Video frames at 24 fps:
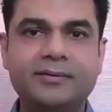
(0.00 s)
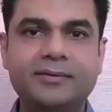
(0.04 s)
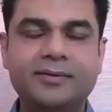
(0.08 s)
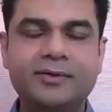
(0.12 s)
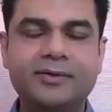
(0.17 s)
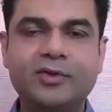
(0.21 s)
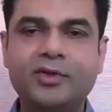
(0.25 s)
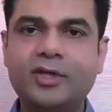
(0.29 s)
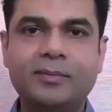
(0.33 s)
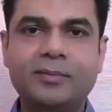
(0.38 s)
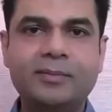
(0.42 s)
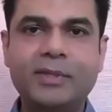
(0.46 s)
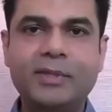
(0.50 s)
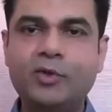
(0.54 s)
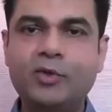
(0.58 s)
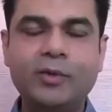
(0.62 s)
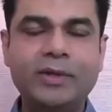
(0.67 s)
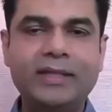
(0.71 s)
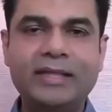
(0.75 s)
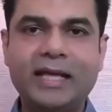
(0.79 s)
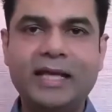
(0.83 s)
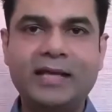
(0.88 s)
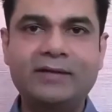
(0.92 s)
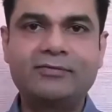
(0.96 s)
You can be
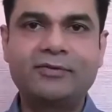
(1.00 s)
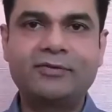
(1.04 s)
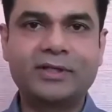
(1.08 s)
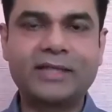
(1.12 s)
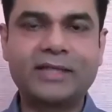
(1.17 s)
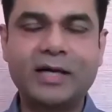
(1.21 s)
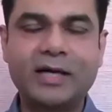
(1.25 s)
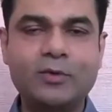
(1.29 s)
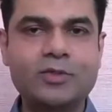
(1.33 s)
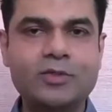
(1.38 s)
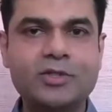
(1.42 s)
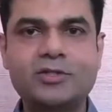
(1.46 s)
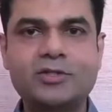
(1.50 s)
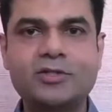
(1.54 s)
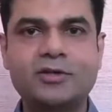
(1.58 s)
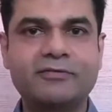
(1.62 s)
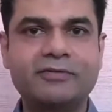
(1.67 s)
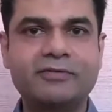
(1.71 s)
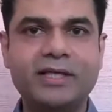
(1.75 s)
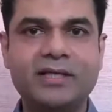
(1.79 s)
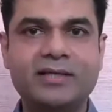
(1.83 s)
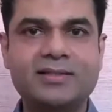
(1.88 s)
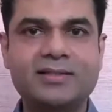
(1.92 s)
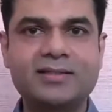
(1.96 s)
doing that for thousands of
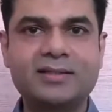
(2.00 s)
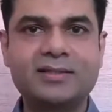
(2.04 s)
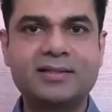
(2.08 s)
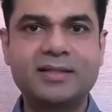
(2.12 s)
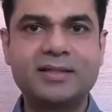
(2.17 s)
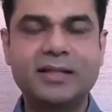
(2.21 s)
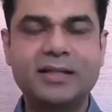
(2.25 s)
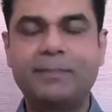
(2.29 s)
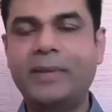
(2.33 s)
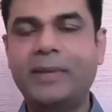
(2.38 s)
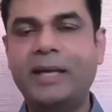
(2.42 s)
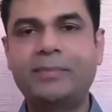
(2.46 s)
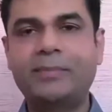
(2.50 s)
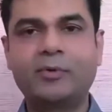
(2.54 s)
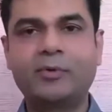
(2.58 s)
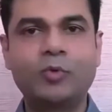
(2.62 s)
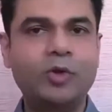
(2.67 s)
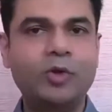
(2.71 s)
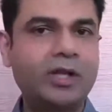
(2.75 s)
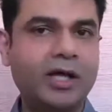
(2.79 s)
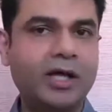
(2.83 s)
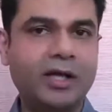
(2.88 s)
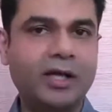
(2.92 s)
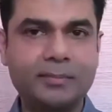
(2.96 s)
years. The paper
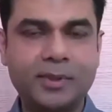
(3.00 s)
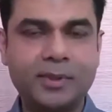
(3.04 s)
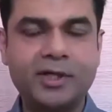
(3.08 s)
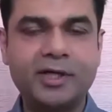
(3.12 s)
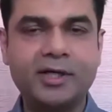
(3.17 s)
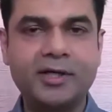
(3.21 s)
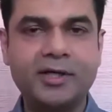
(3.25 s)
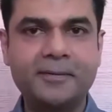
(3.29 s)
will not burn.